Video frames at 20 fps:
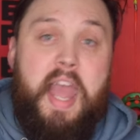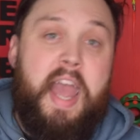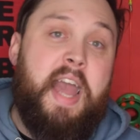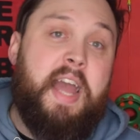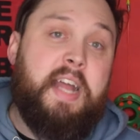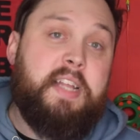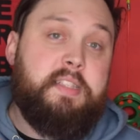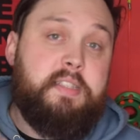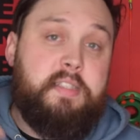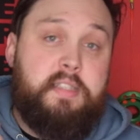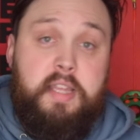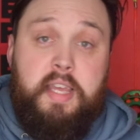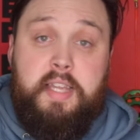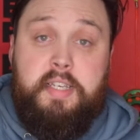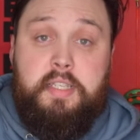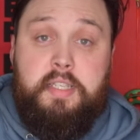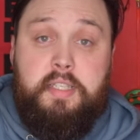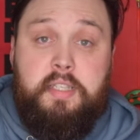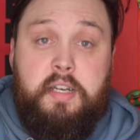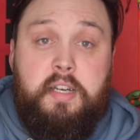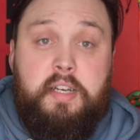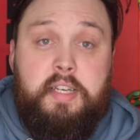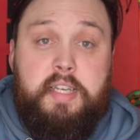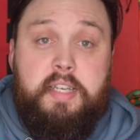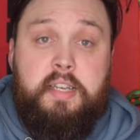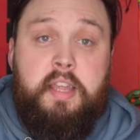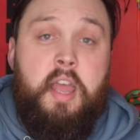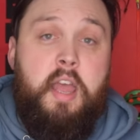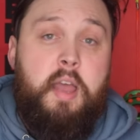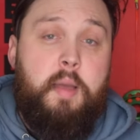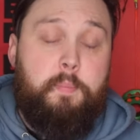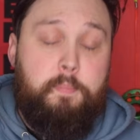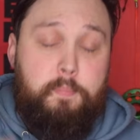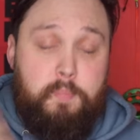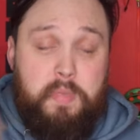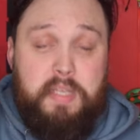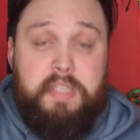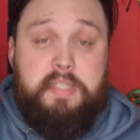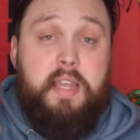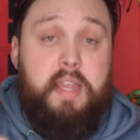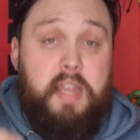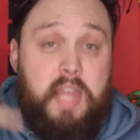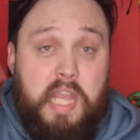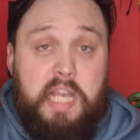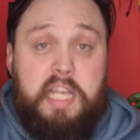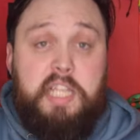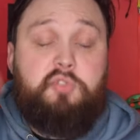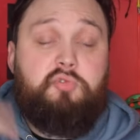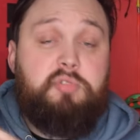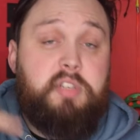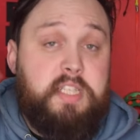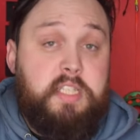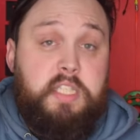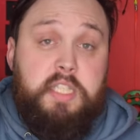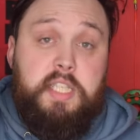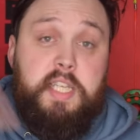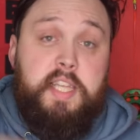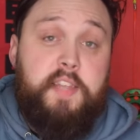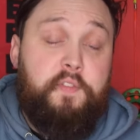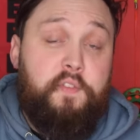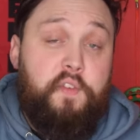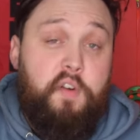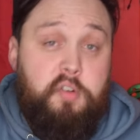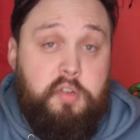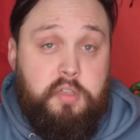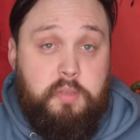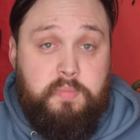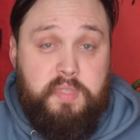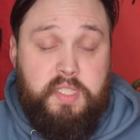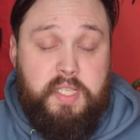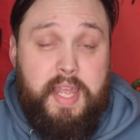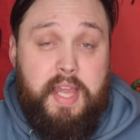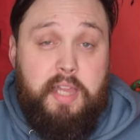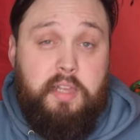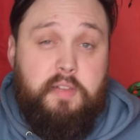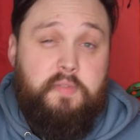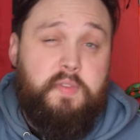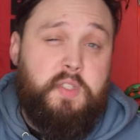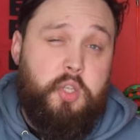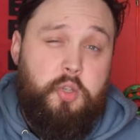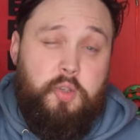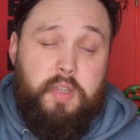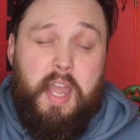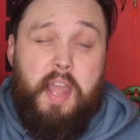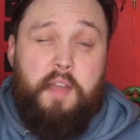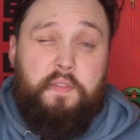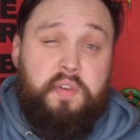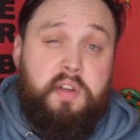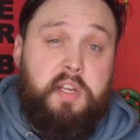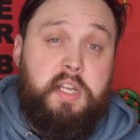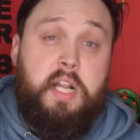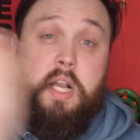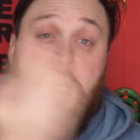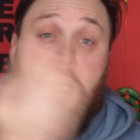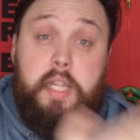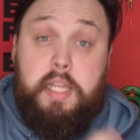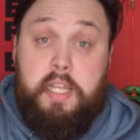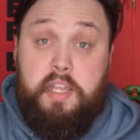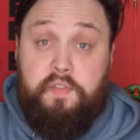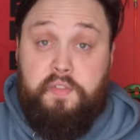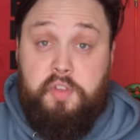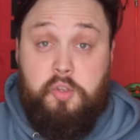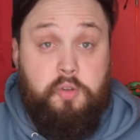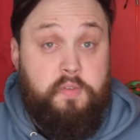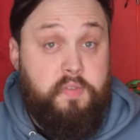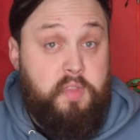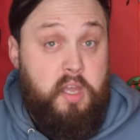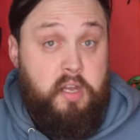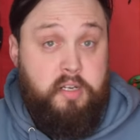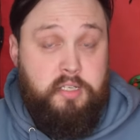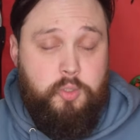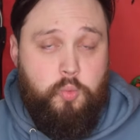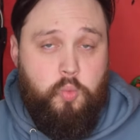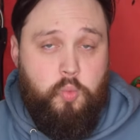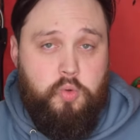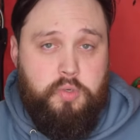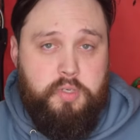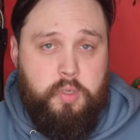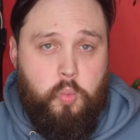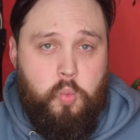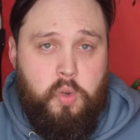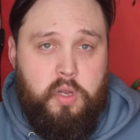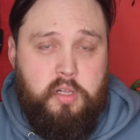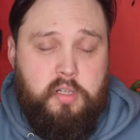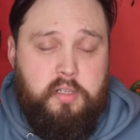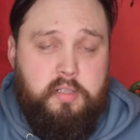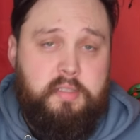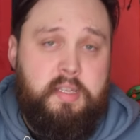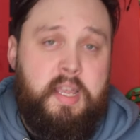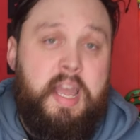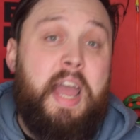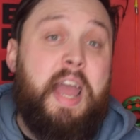and their design means that they literally defog themselves, so you get a very clear view of the underwater world.